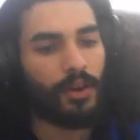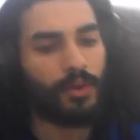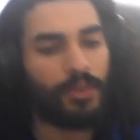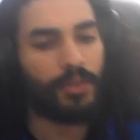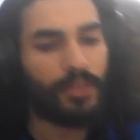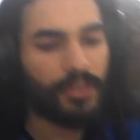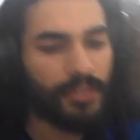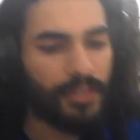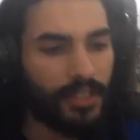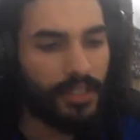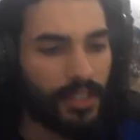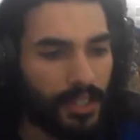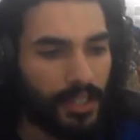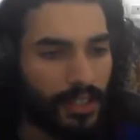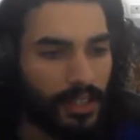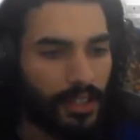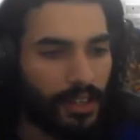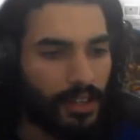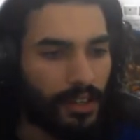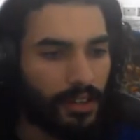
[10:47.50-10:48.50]
you're
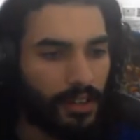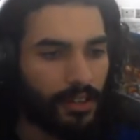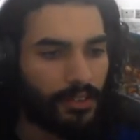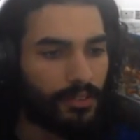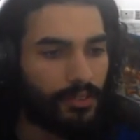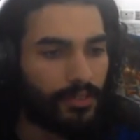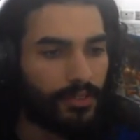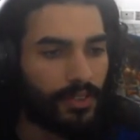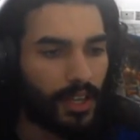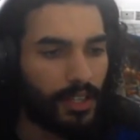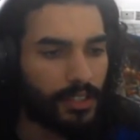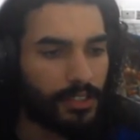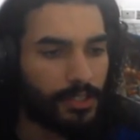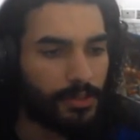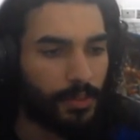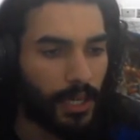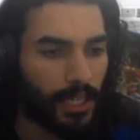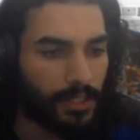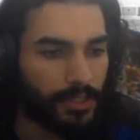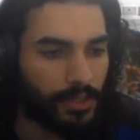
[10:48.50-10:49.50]
thinking of not
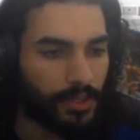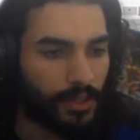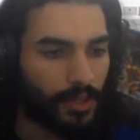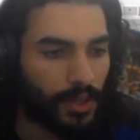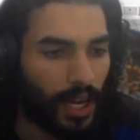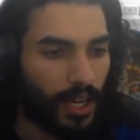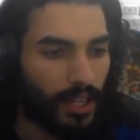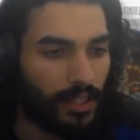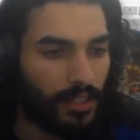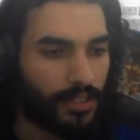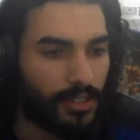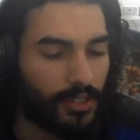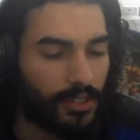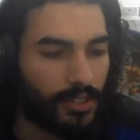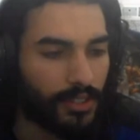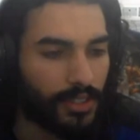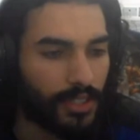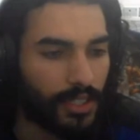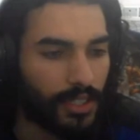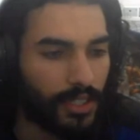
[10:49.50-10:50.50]
Spectacle Island.
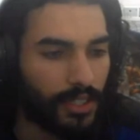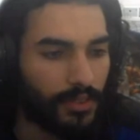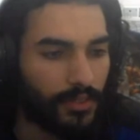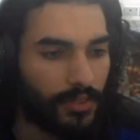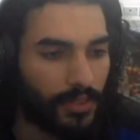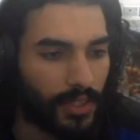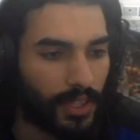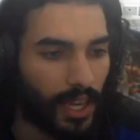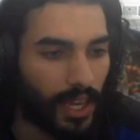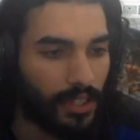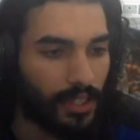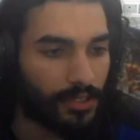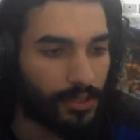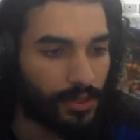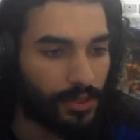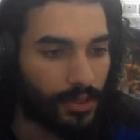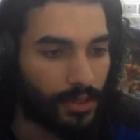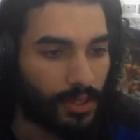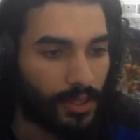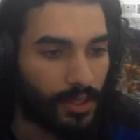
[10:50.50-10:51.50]
You're thinking of the castle.